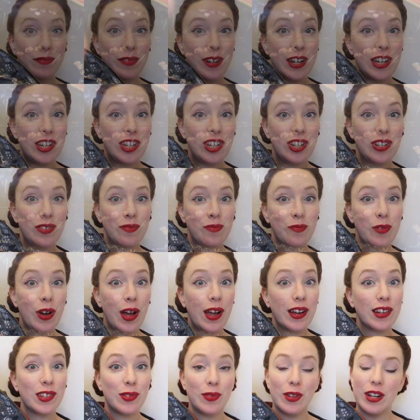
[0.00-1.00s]
which
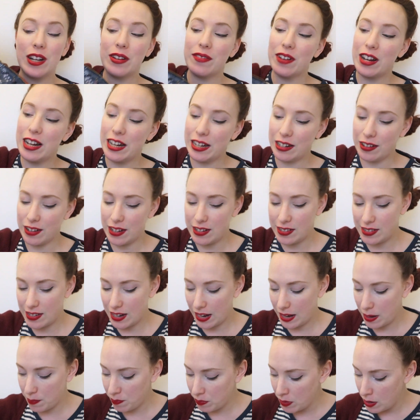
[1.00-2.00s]
works really, really
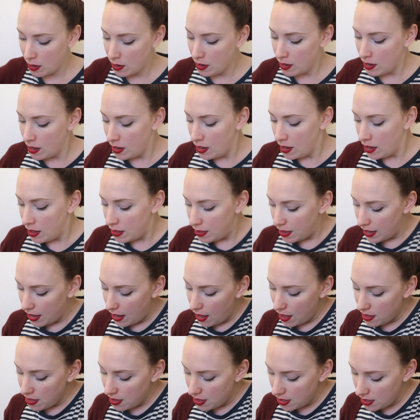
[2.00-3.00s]
nicely.
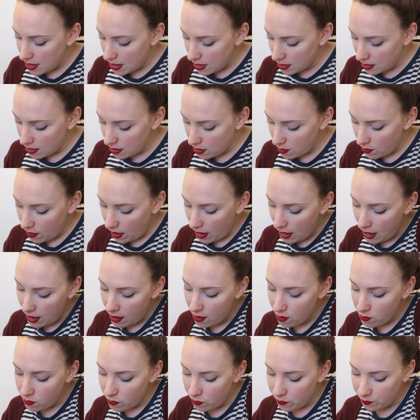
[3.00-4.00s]
The other thing that you
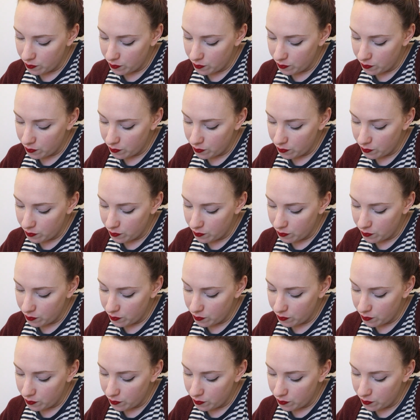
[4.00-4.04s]
have